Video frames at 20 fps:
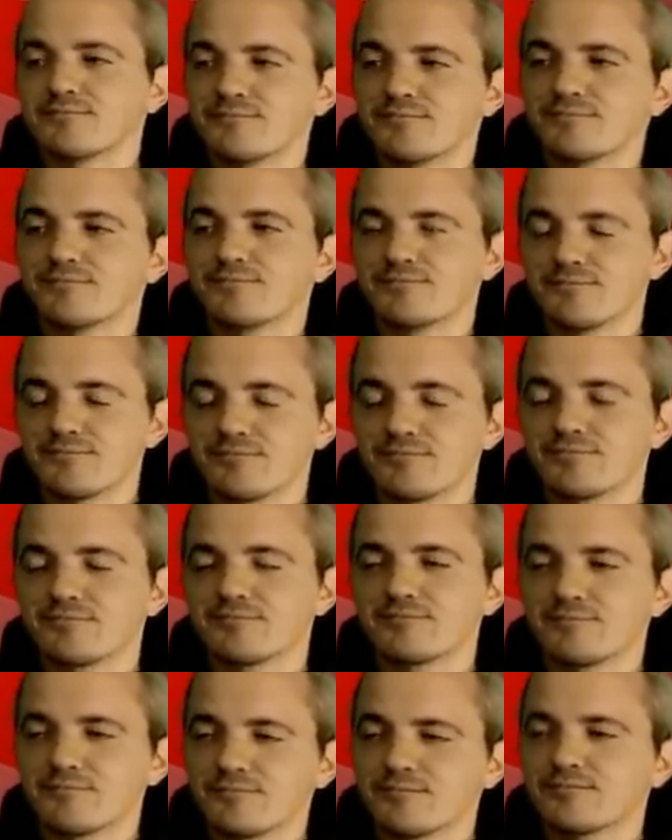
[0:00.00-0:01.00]

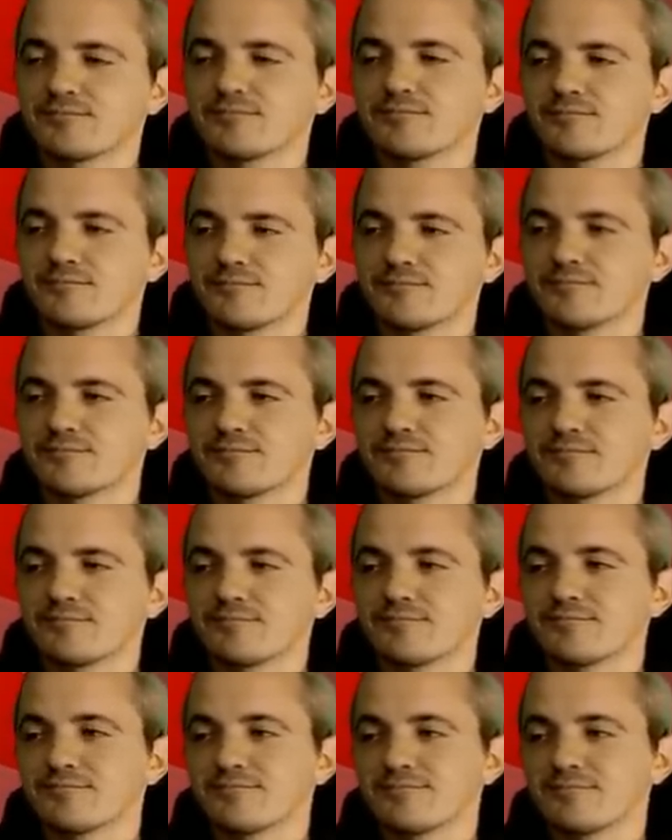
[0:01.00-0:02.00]

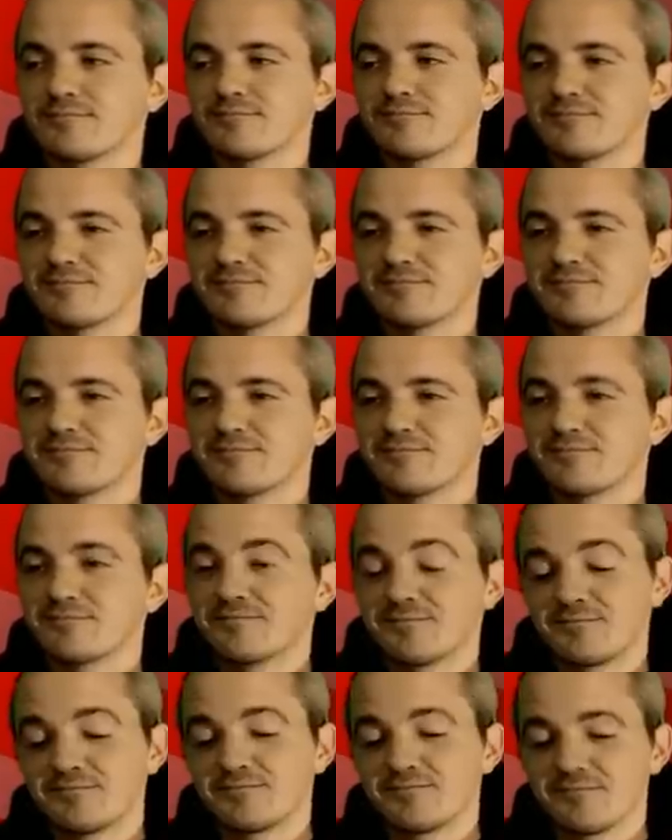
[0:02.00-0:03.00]

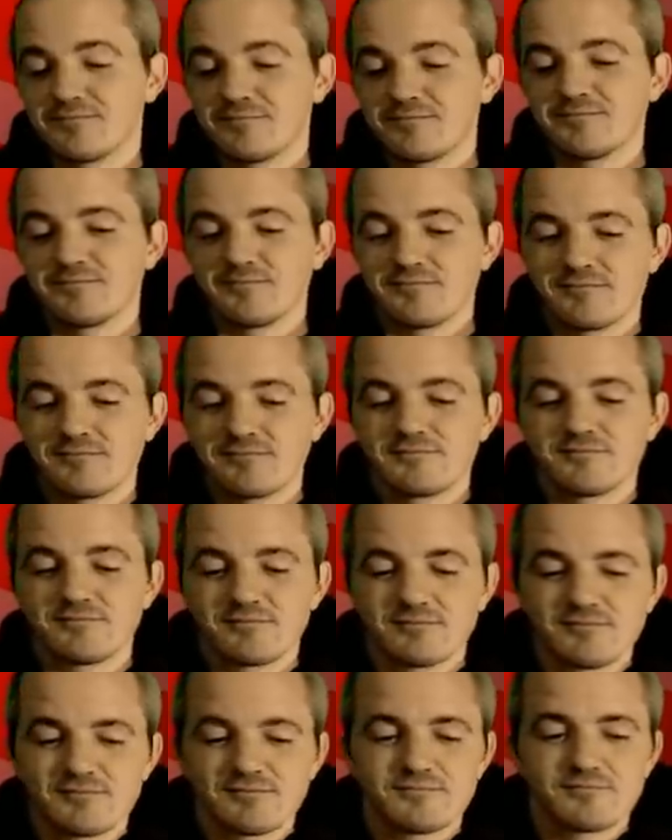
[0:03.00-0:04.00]

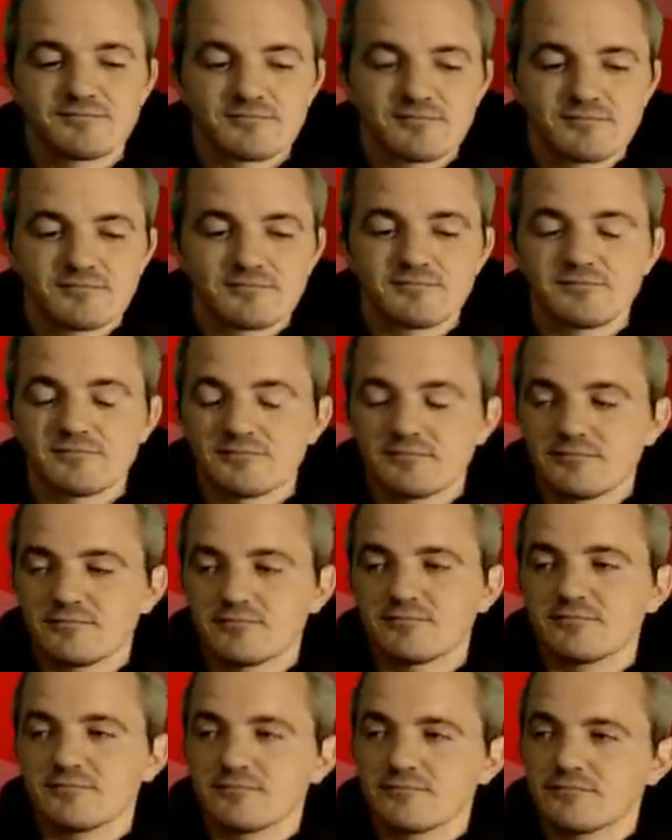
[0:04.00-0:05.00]

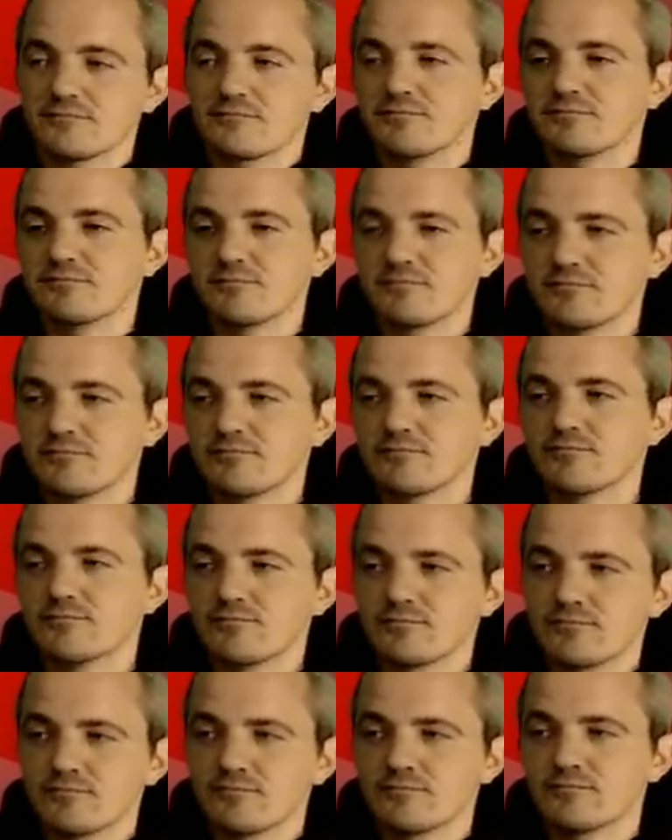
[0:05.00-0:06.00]

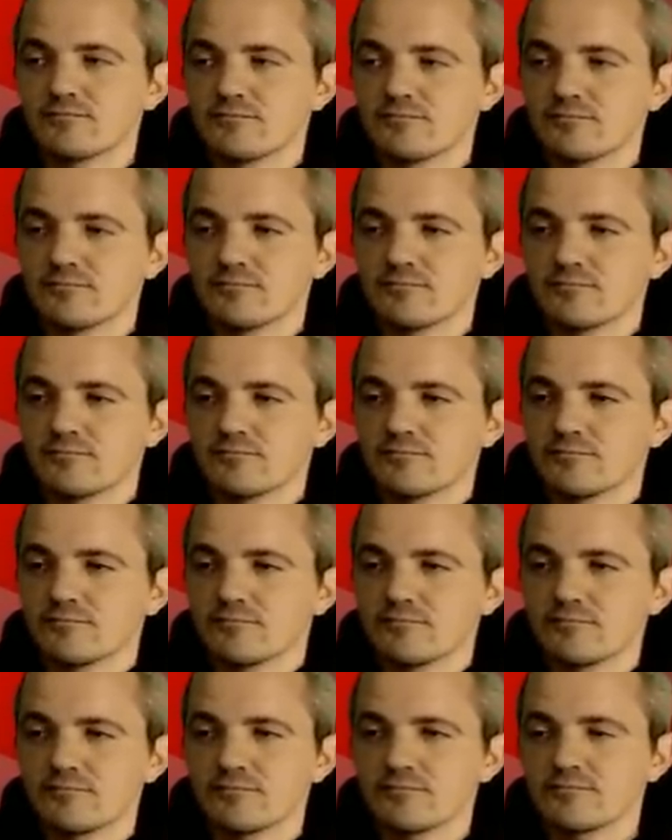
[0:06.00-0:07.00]

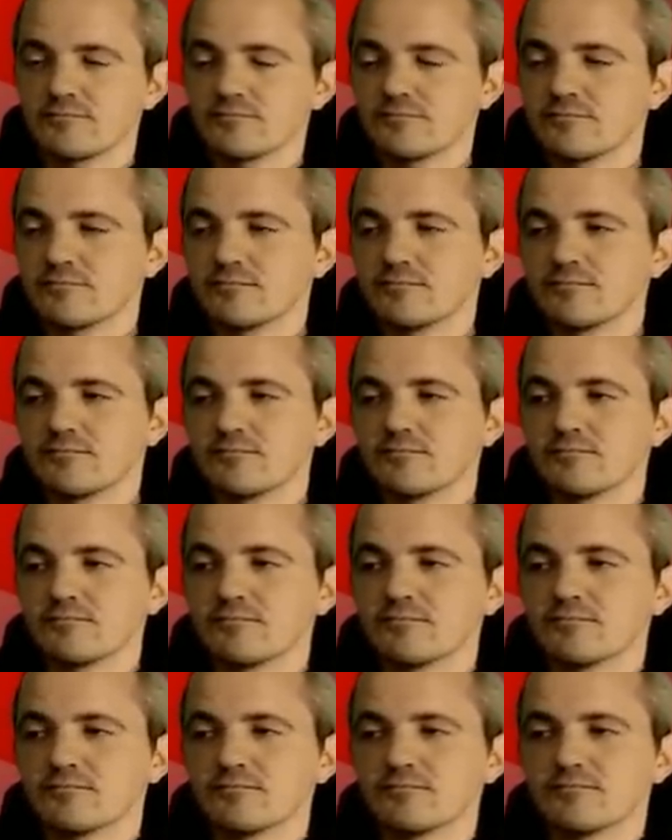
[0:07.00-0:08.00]
The person shown says nothing.